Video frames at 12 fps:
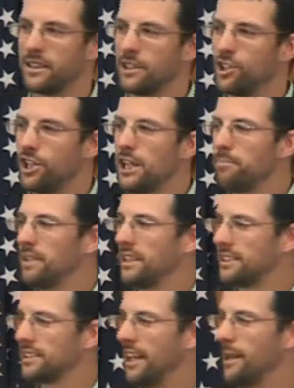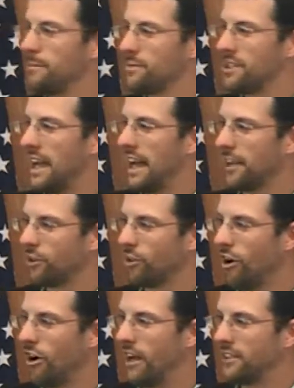the cheapness comes at a
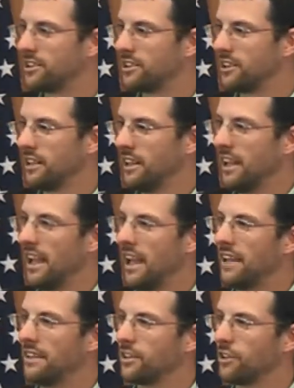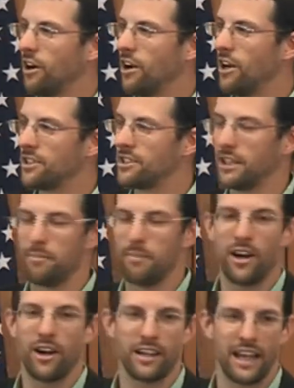cost, and the cost in
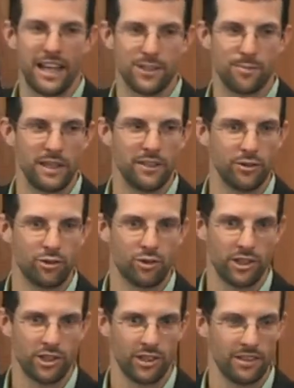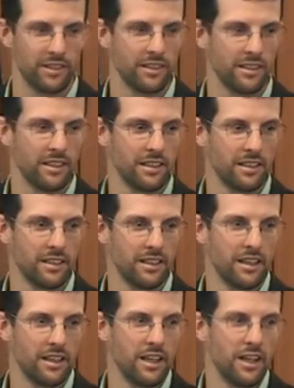America has been nutrition
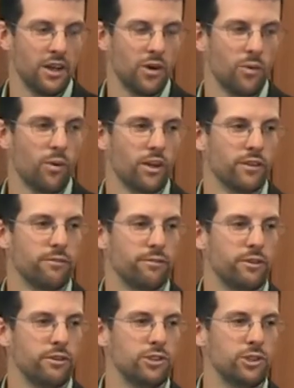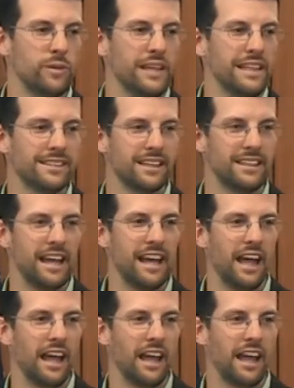where the foods you eat
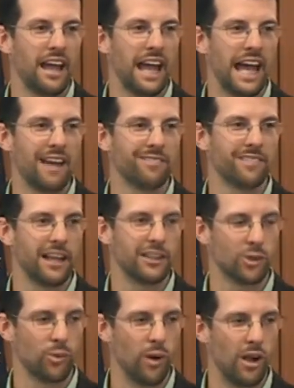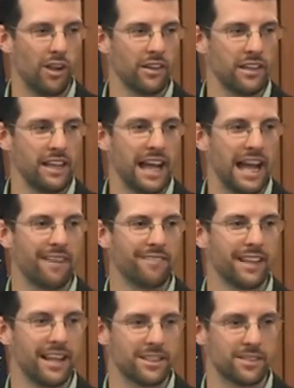today have less quality, have
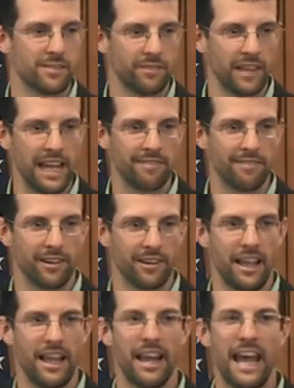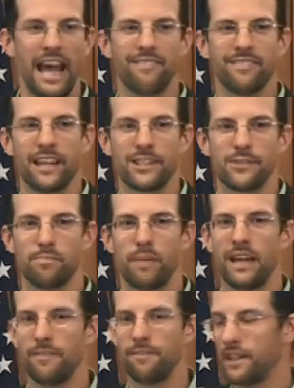less flavor, and have less
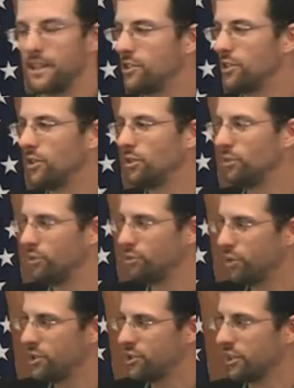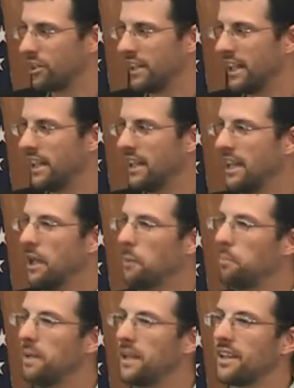benefit to you nutritionally
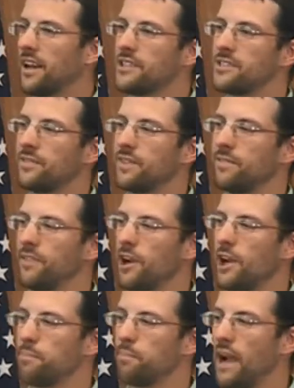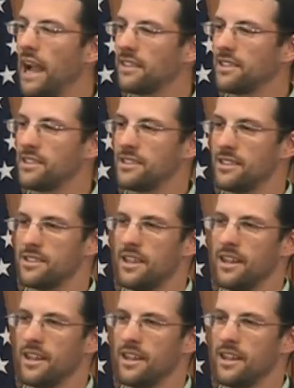because of the very practices